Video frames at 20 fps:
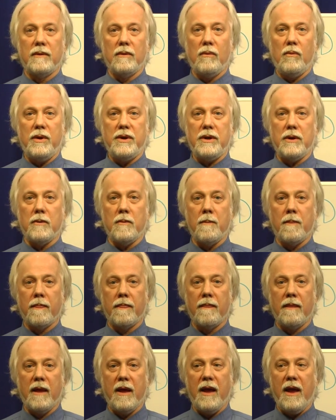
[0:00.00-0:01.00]
We do.
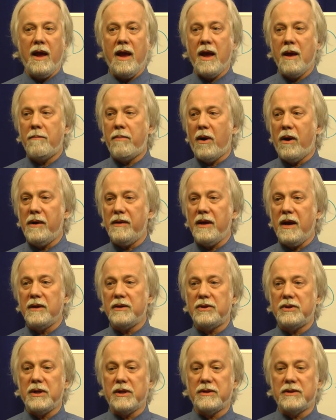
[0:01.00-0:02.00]
And part of that
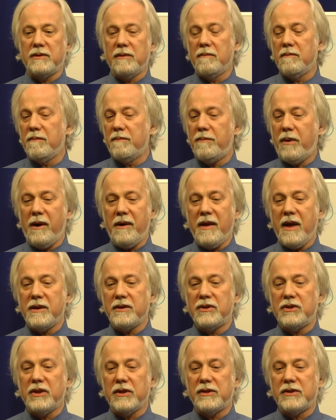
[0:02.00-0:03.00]
is
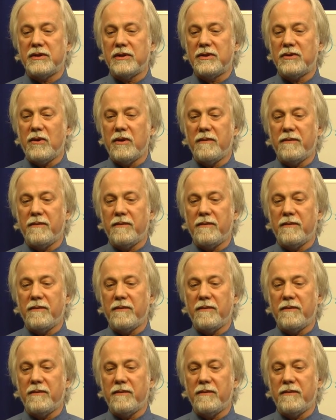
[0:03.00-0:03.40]
just a sort